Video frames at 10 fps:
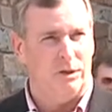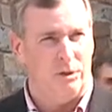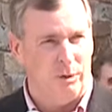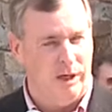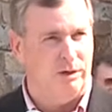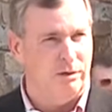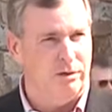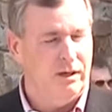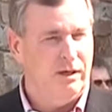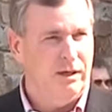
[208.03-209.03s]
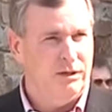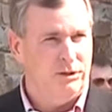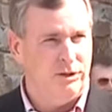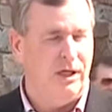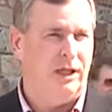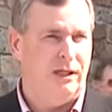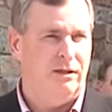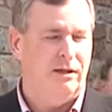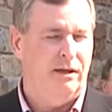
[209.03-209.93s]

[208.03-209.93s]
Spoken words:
greener city